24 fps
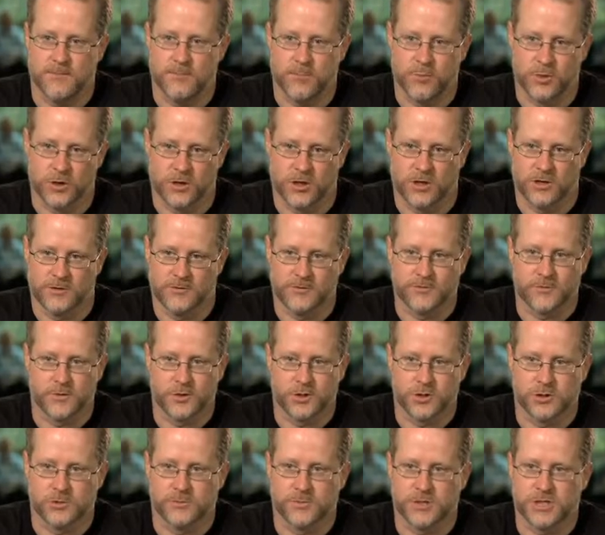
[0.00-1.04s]
put all the
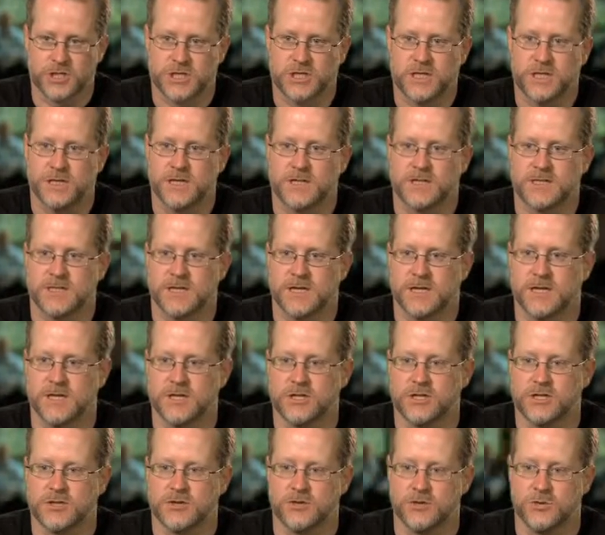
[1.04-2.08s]
virtual machines
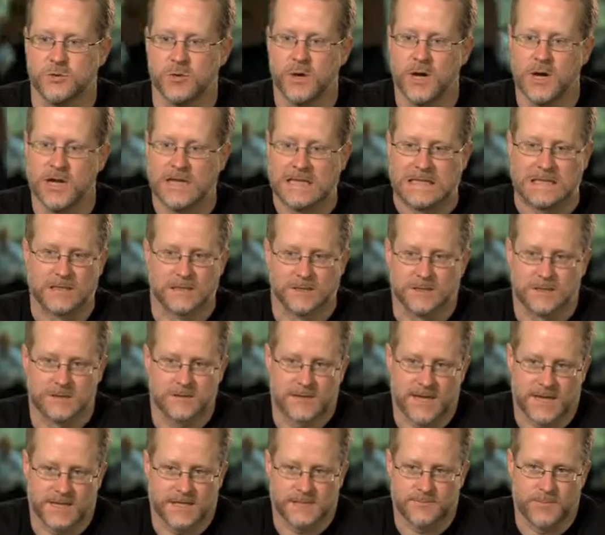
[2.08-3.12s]
into little
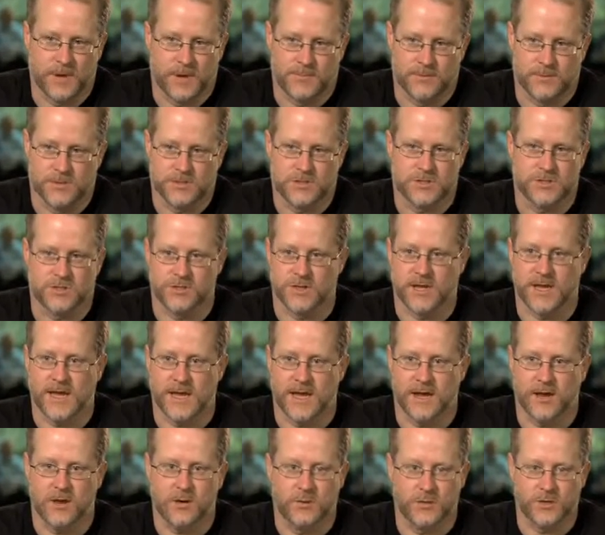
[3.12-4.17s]
test bubbles so they
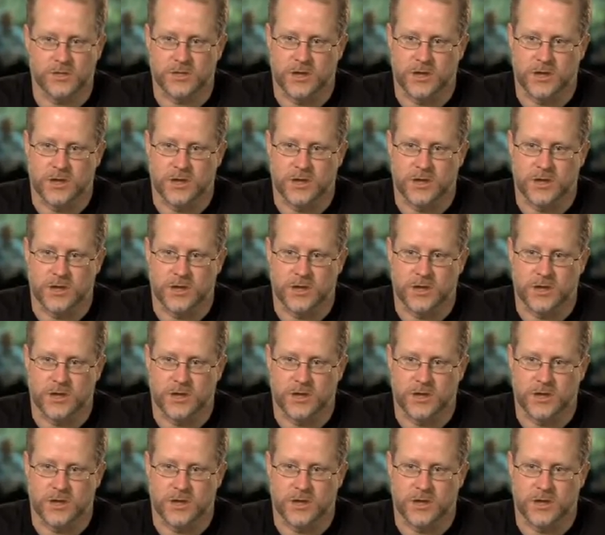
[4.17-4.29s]
can't go and